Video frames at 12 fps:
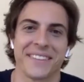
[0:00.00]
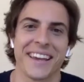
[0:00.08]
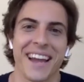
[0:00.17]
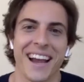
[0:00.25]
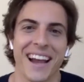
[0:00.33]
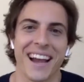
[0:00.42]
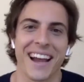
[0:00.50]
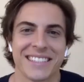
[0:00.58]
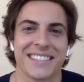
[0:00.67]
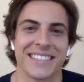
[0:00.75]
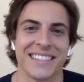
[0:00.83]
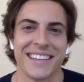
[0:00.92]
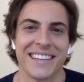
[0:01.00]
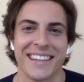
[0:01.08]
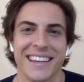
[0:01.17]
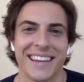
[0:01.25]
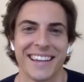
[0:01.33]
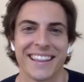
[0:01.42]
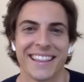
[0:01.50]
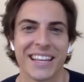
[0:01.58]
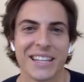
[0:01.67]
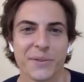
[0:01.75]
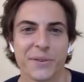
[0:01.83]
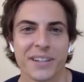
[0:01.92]
Hey guys,
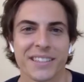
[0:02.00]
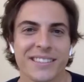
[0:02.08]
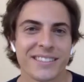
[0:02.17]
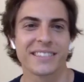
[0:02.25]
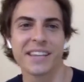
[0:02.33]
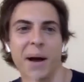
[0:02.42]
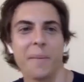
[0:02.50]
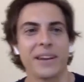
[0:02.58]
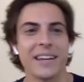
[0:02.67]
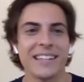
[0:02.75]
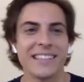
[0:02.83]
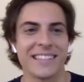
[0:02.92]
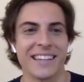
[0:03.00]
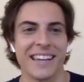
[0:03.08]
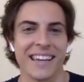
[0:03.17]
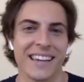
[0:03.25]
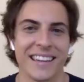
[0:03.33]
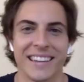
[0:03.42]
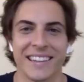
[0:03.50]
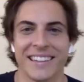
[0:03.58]
thanks for coming in today.